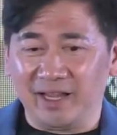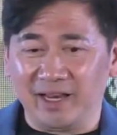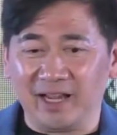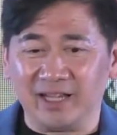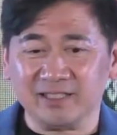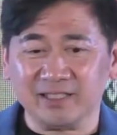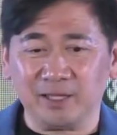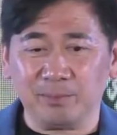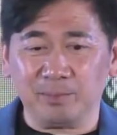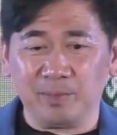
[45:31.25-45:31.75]

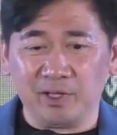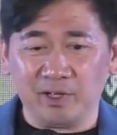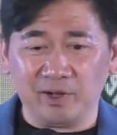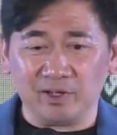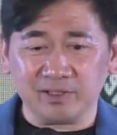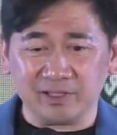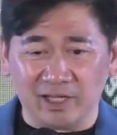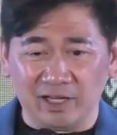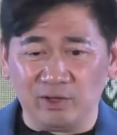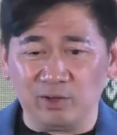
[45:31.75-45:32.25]
And I said,
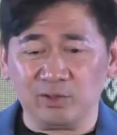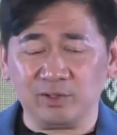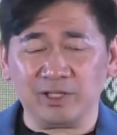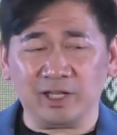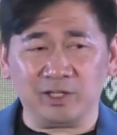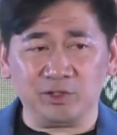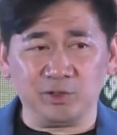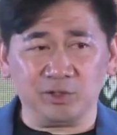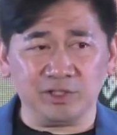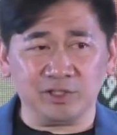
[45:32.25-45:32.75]
because I
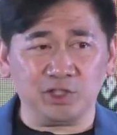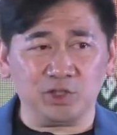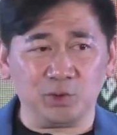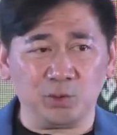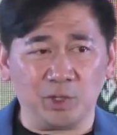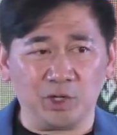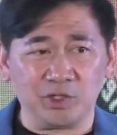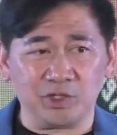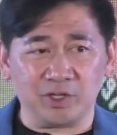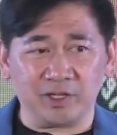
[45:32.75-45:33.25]
looked at your
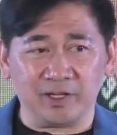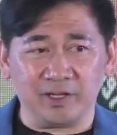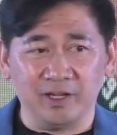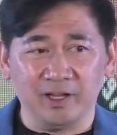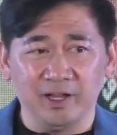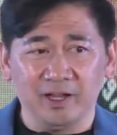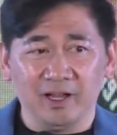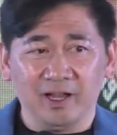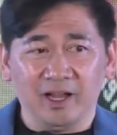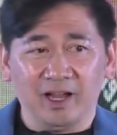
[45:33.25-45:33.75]
situation,